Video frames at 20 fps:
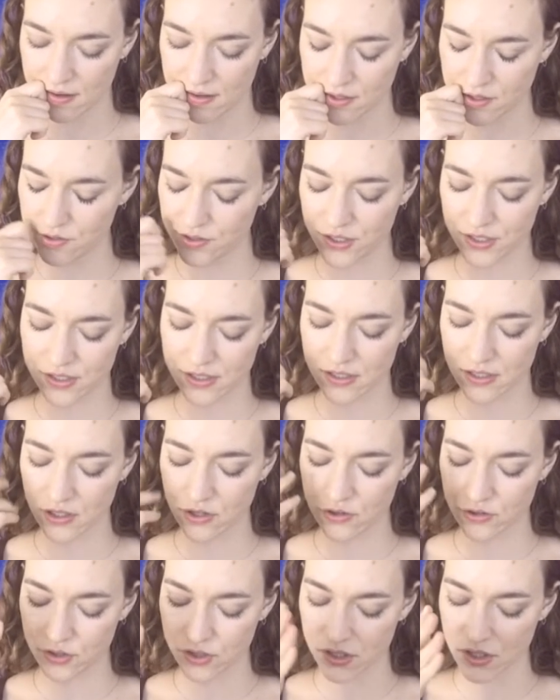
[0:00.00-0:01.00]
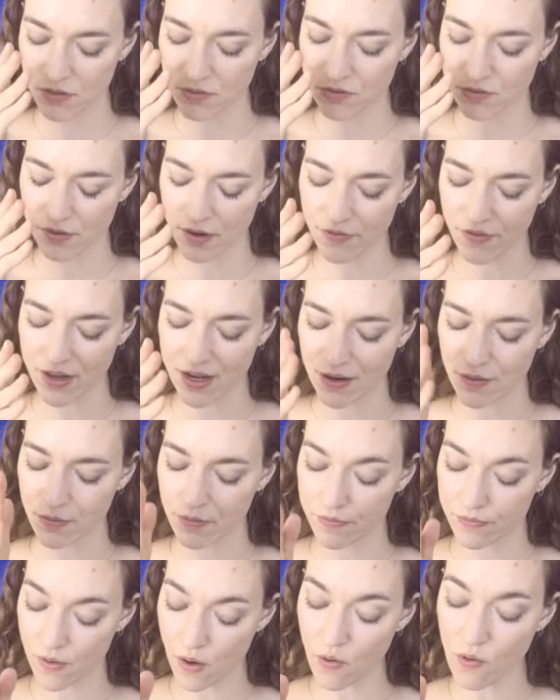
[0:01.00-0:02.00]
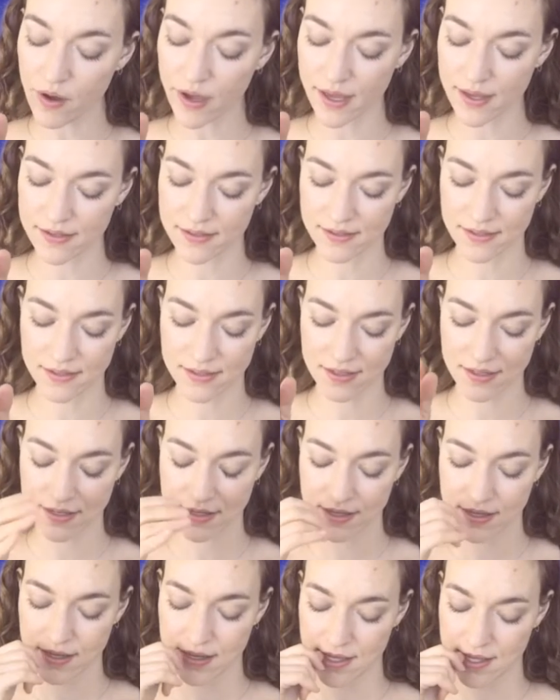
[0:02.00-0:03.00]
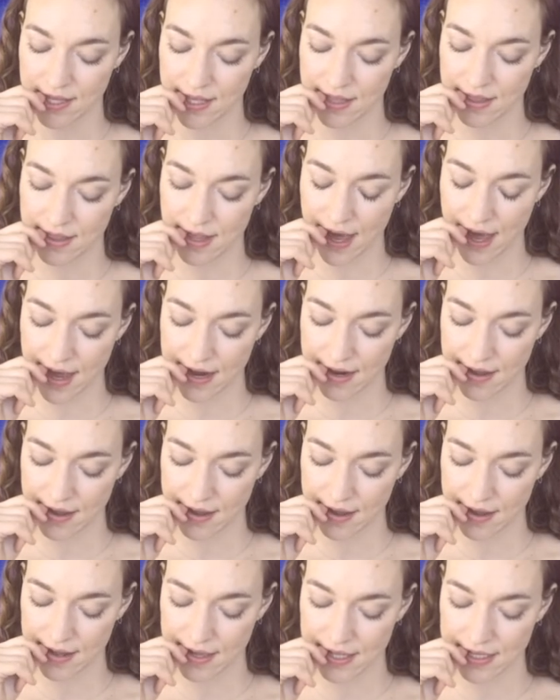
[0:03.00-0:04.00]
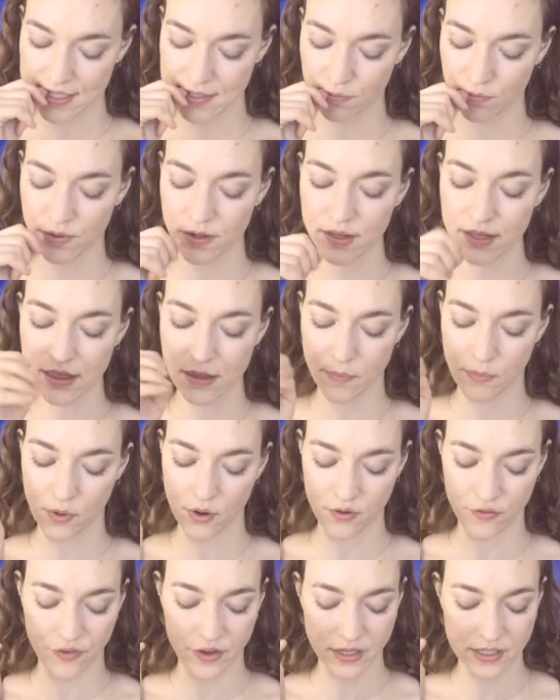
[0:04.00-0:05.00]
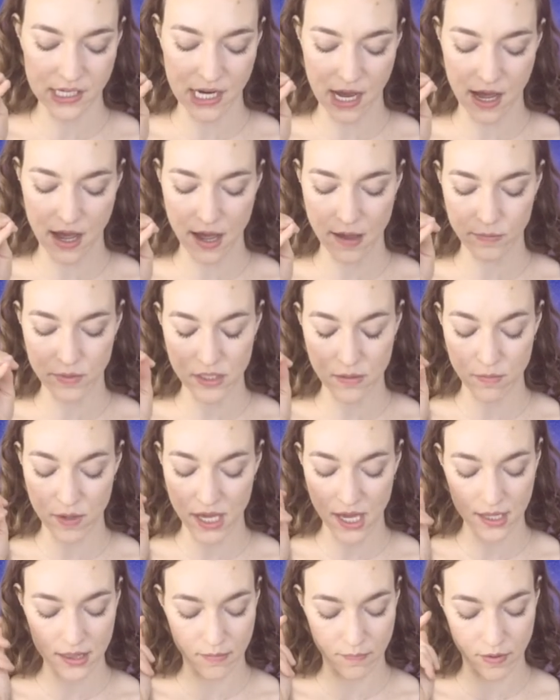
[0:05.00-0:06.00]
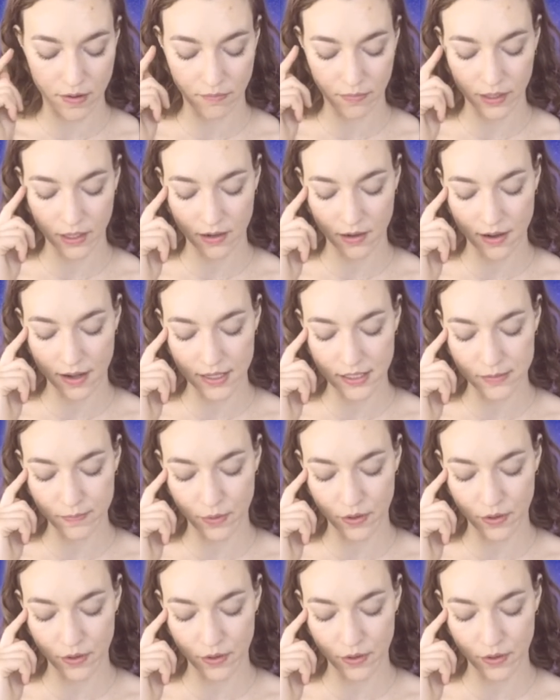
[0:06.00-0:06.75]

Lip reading: You're so driven and focused that it's really the perfect time to be in the public eye.